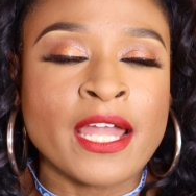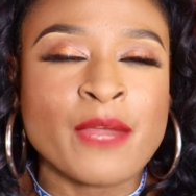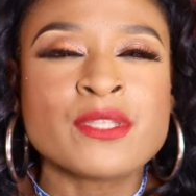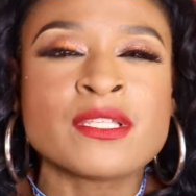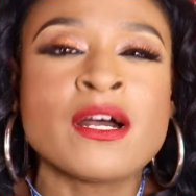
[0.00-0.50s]
it
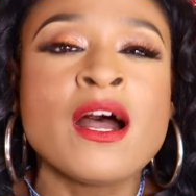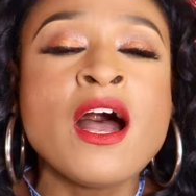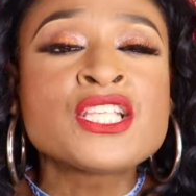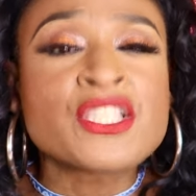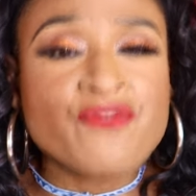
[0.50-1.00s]
was a
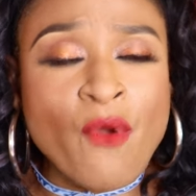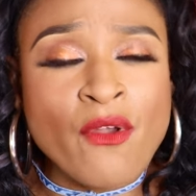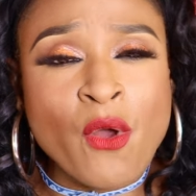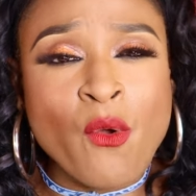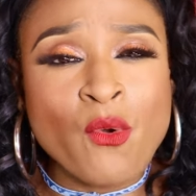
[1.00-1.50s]

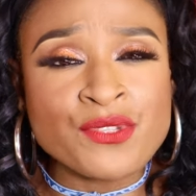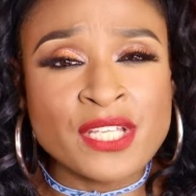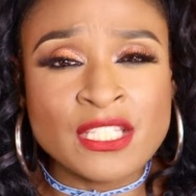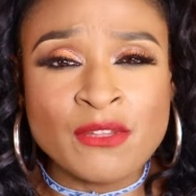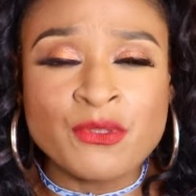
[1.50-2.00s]
Sephora Kohl's
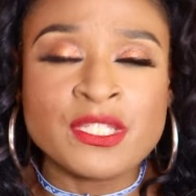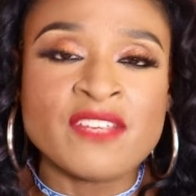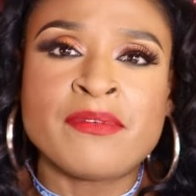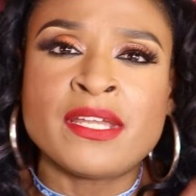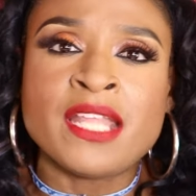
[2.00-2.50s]

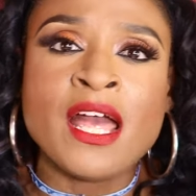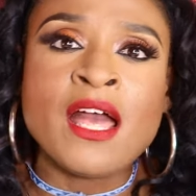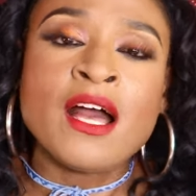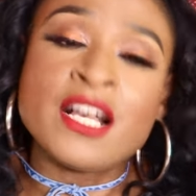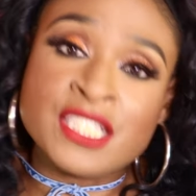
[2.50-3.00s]
exclusive, but
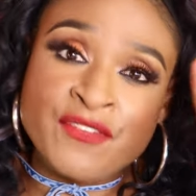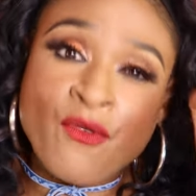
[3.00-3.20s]
then